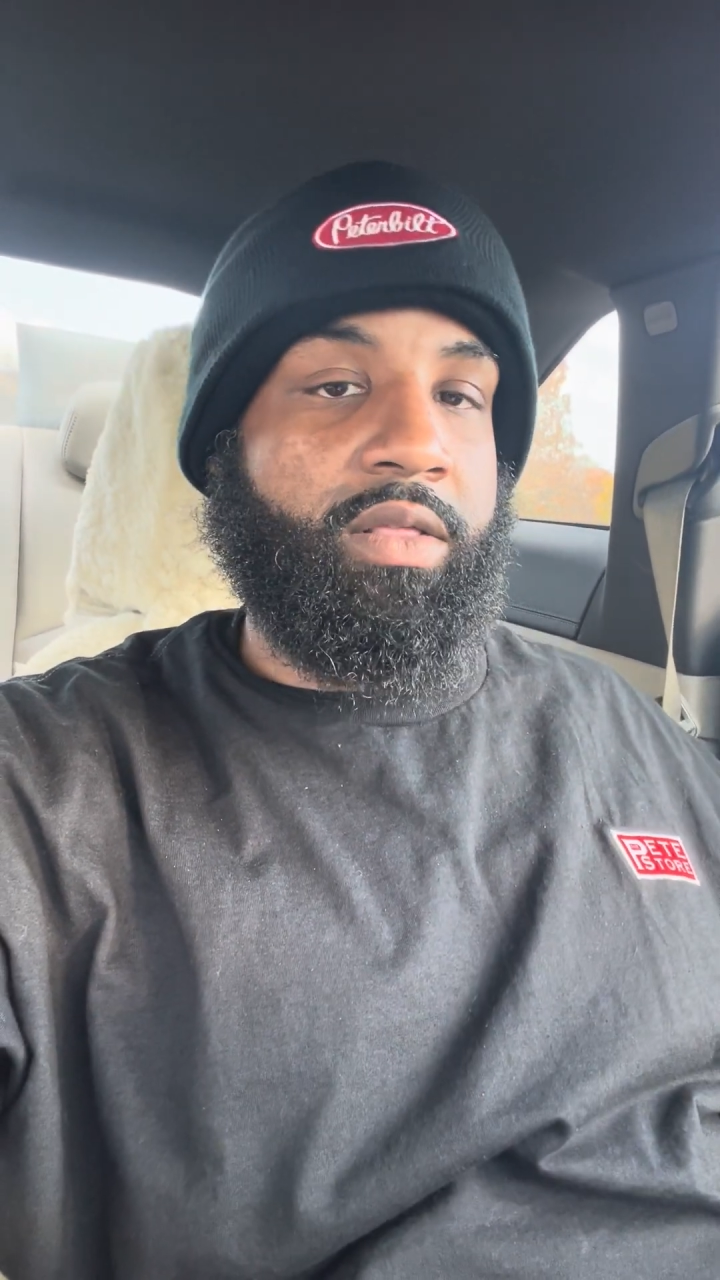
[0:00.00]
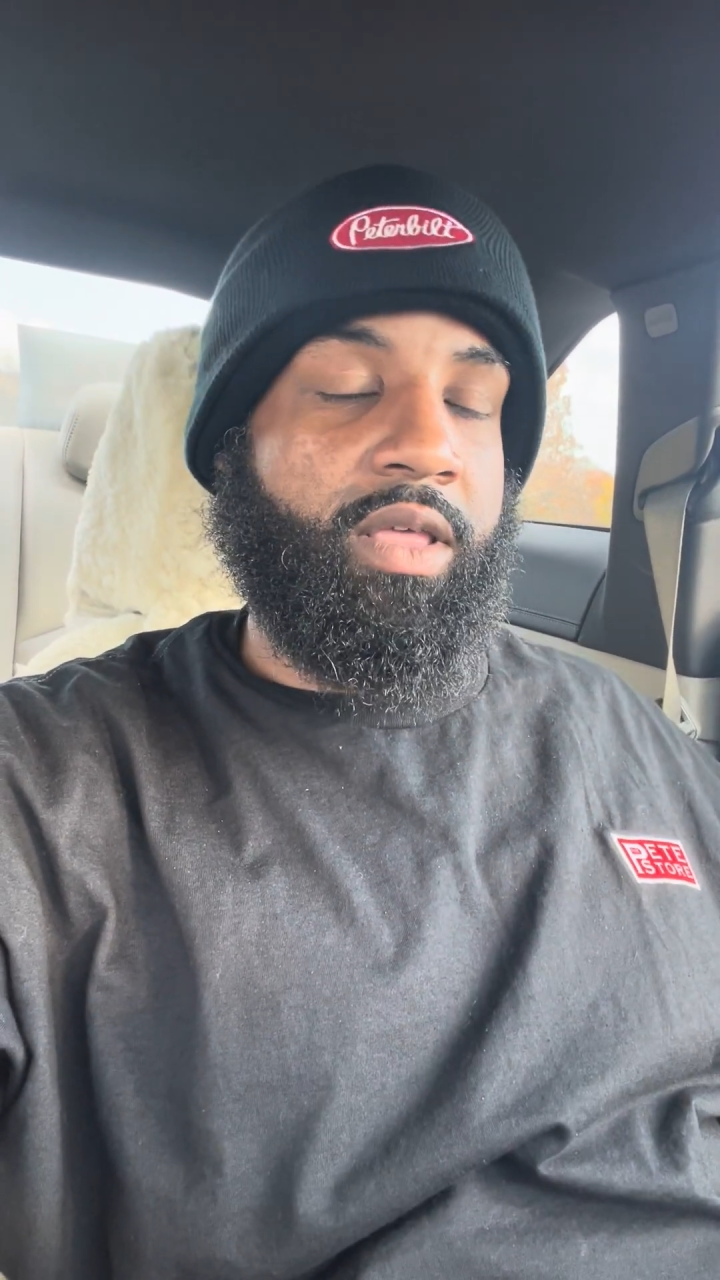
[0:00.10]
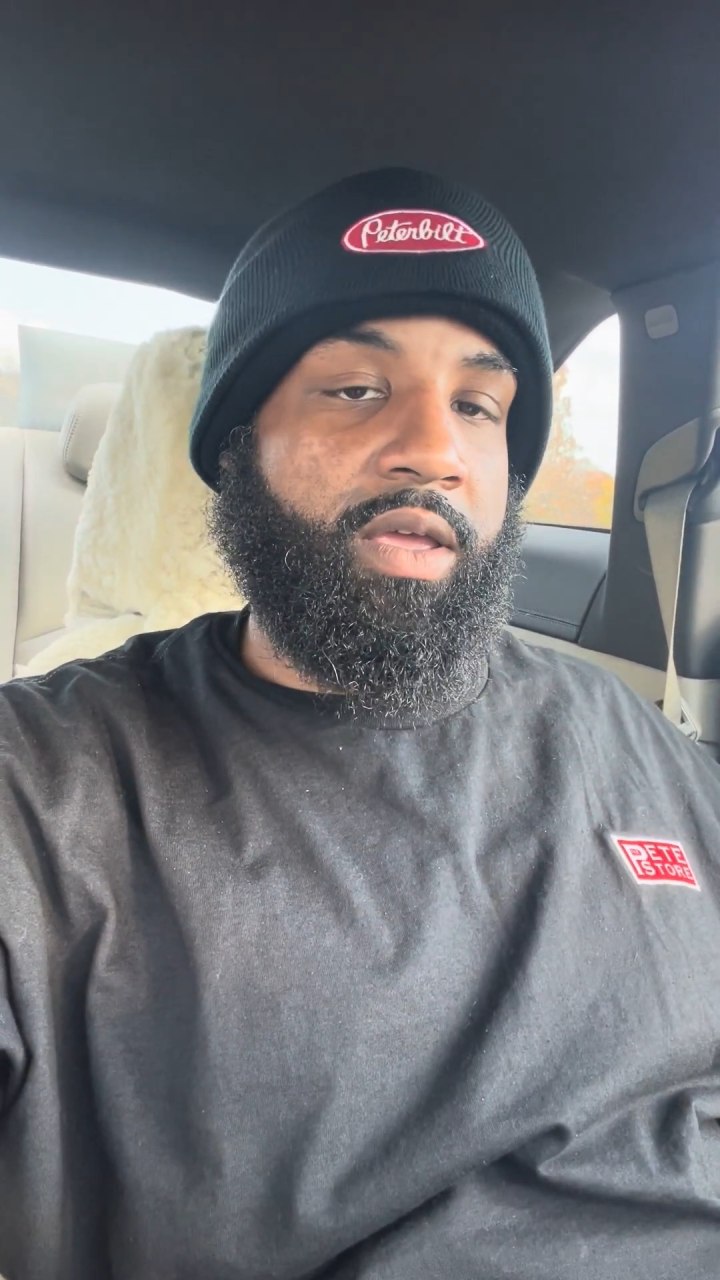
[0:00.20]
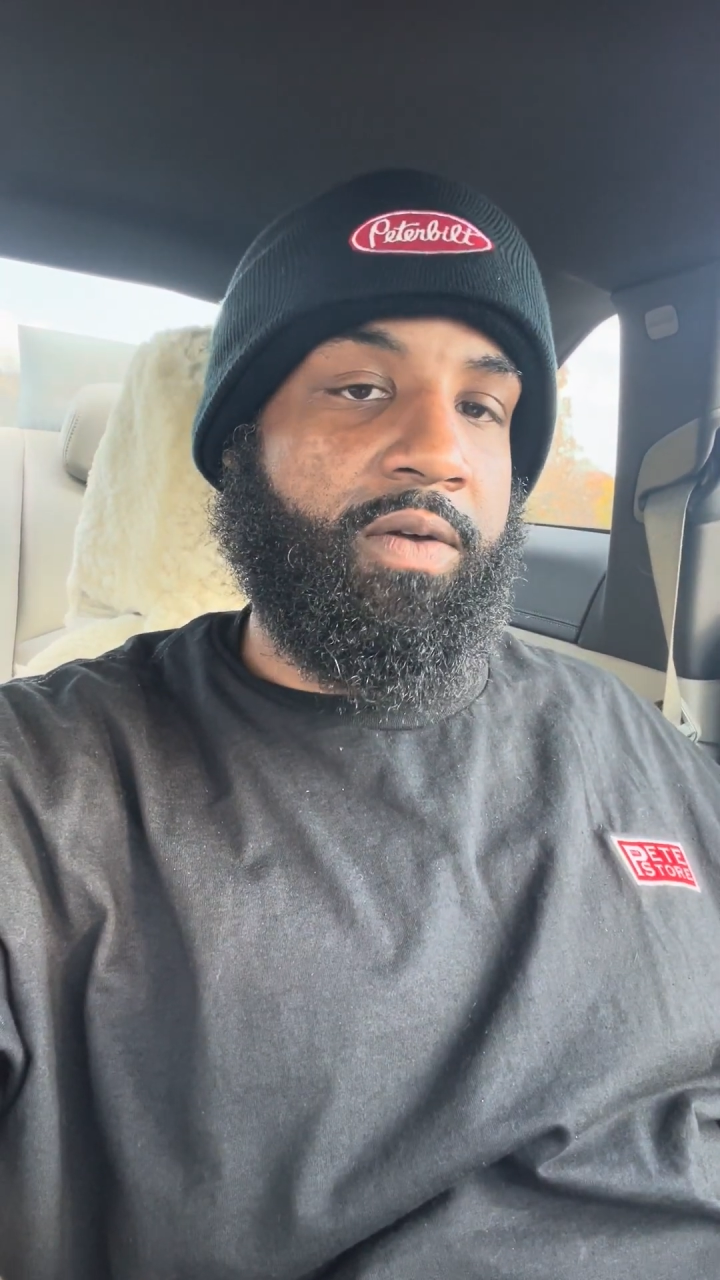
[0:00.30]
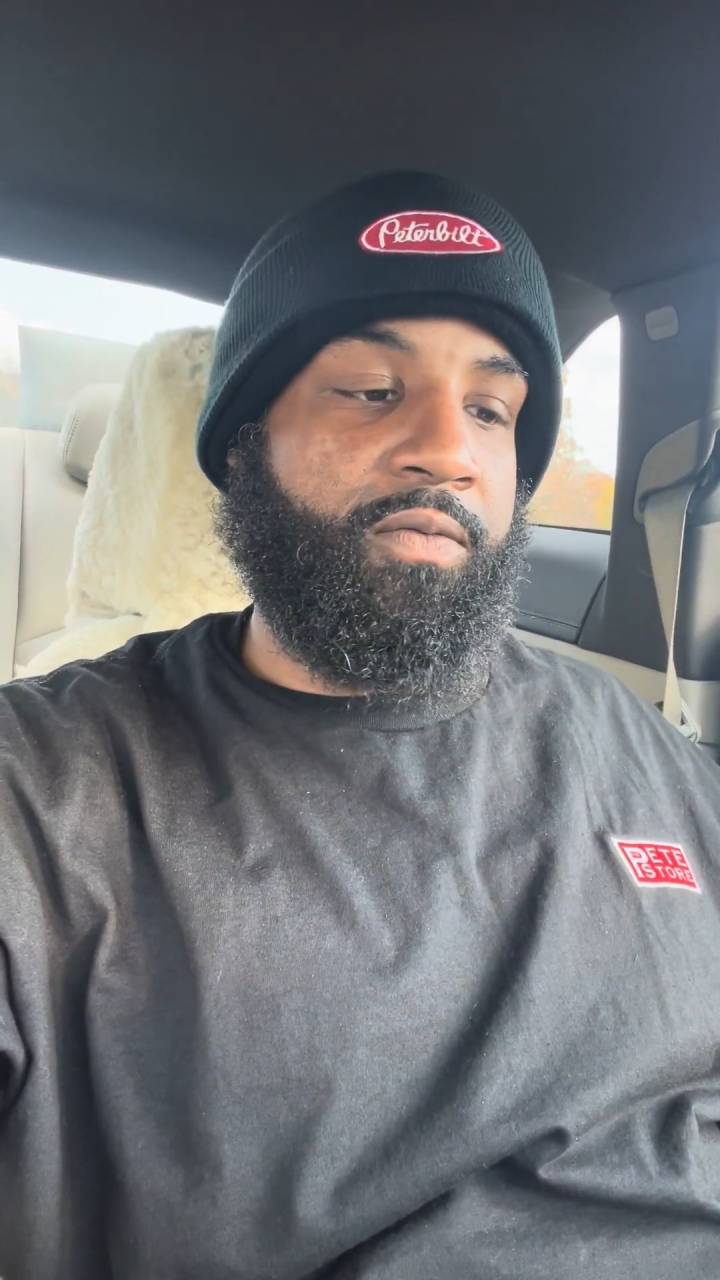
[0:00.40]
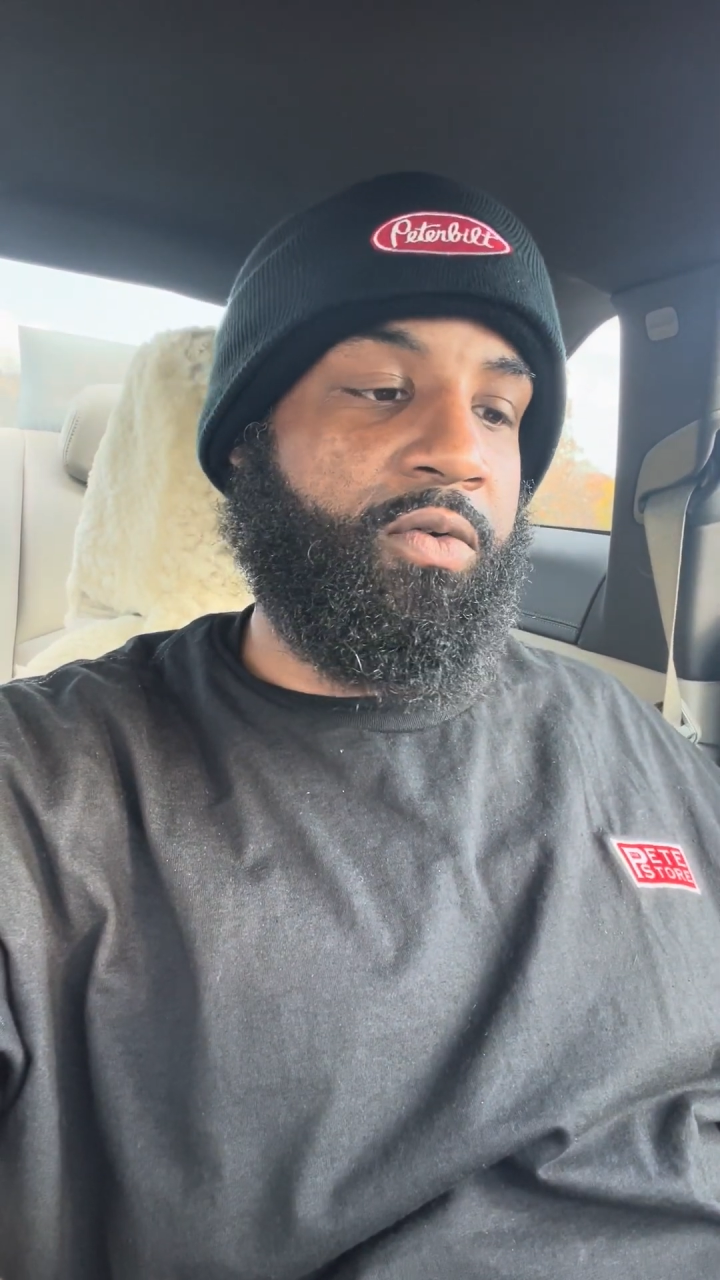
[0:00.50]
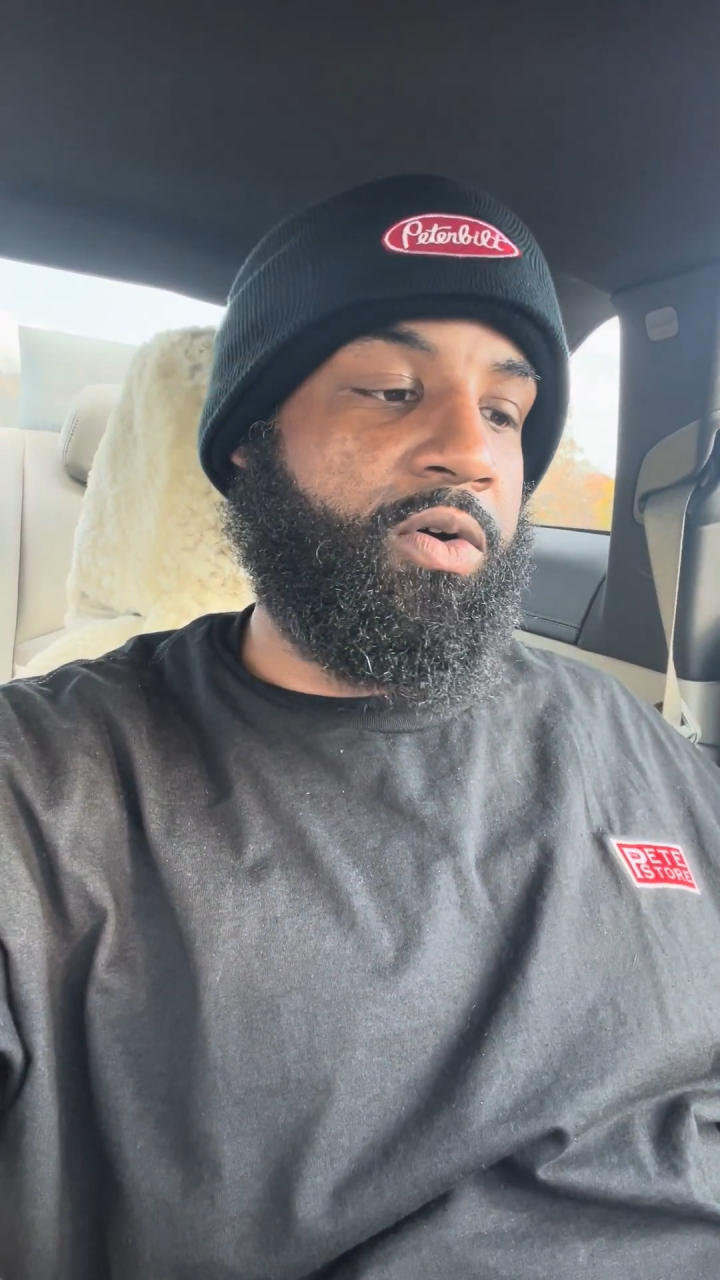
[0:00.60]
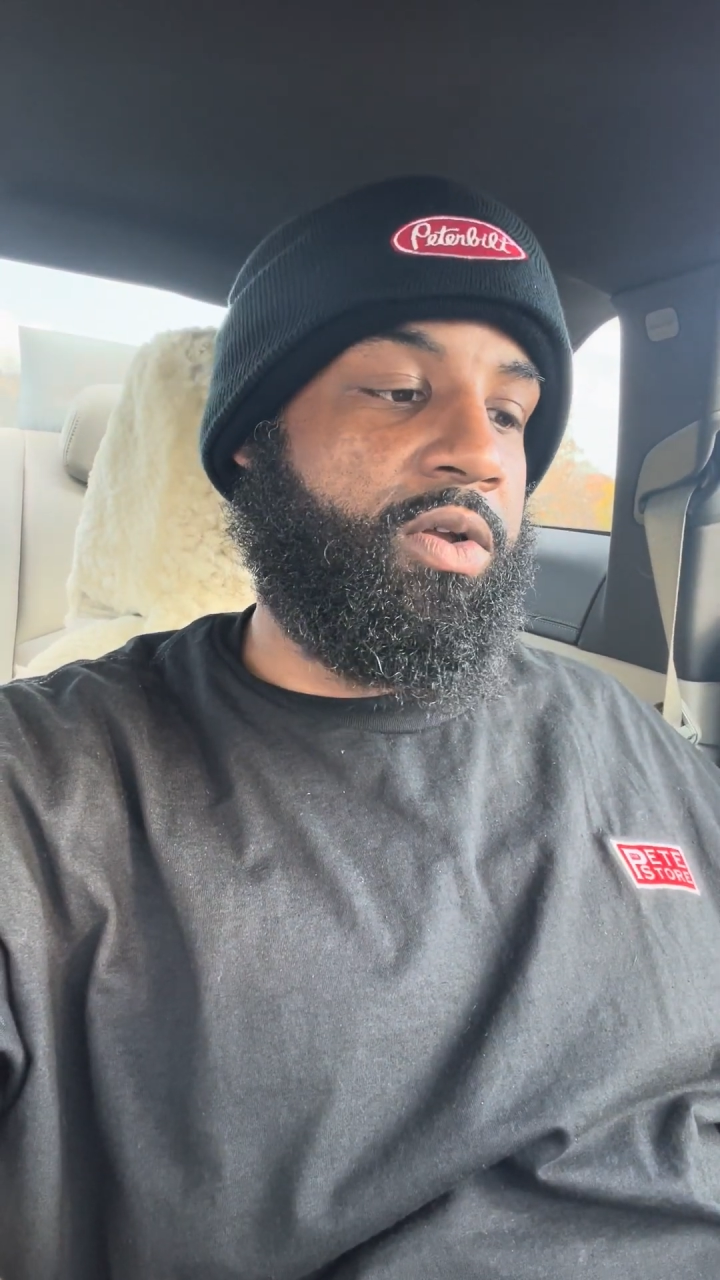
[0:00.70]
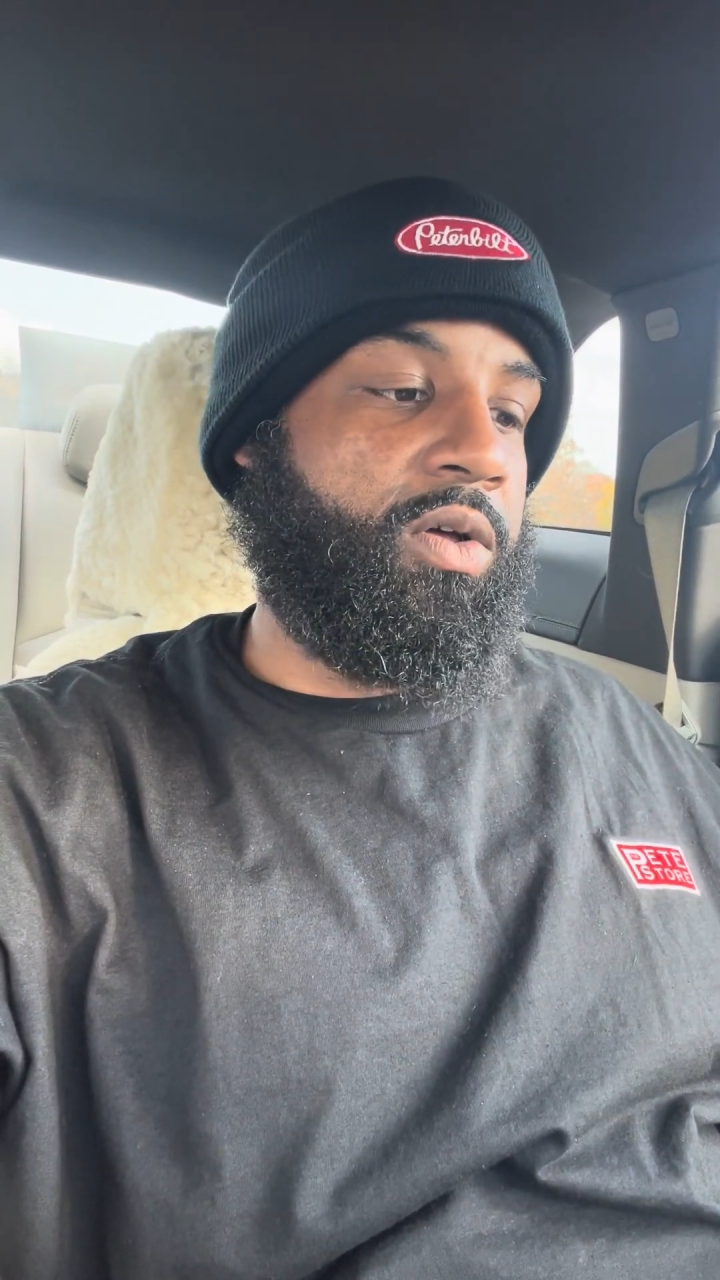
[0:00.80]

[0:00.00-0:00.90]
thing for